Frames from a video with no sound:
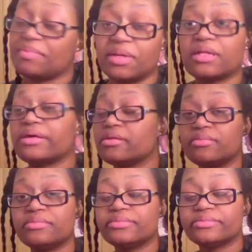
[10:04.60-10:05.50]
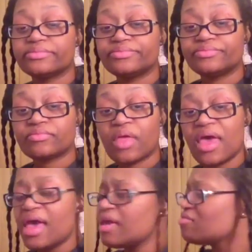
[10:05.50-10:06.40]
me to kill them?
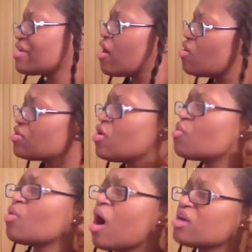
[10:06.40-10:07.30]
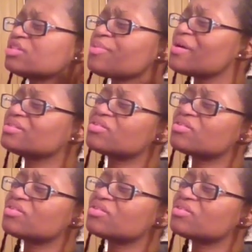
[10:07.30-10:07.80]
He was like, oh no, our spray is